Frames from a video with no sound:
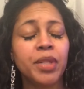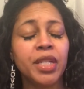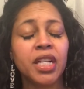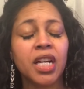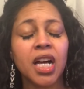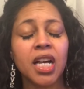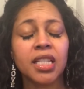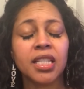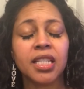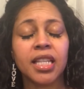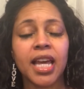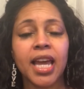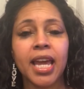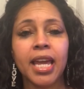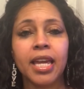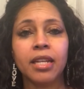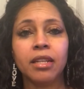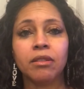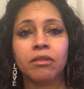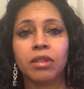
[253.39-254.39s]
because
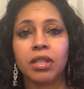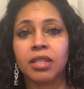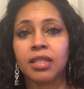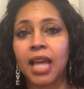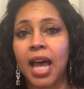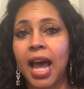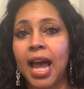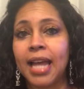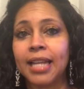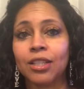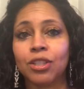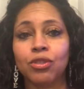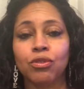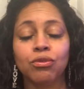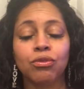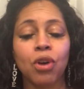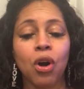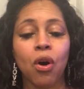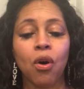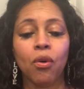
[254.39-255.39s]
they decide to
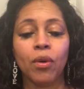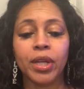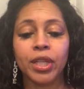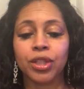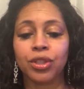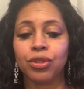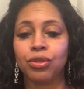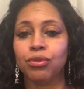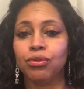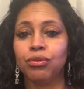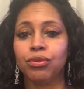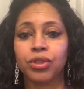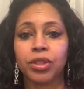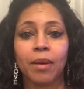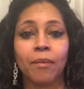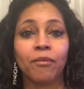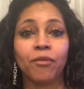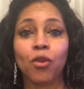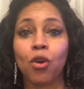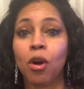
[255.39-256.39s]
go into
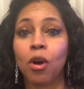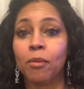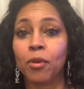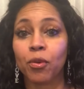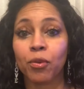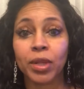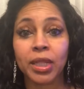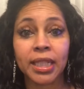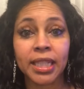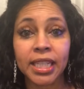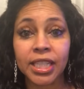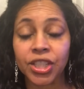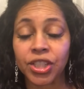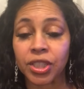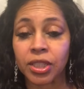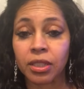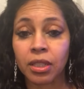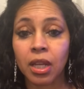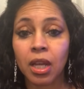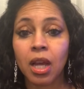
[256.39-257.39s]
some form of
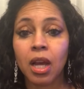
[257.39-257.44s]
religion.